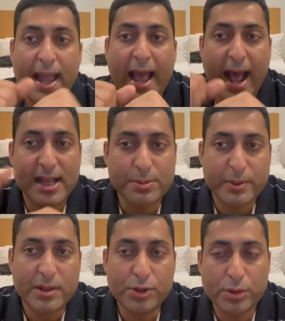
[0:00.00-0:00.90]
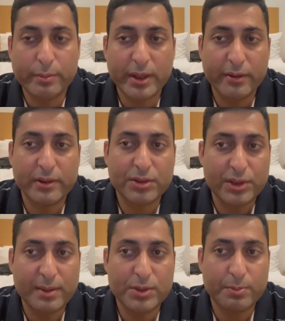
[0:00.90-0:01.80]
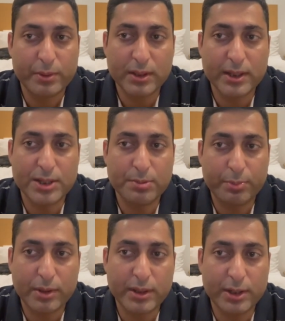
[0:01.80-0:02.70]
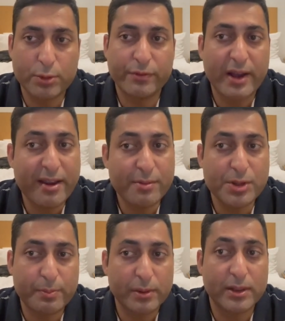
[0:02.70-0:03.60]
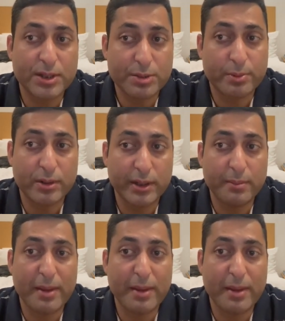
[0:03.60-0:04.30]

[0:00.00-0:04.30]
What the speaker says: Aspirin should be given 3 mg per kg per day to 5 mg per kg per day,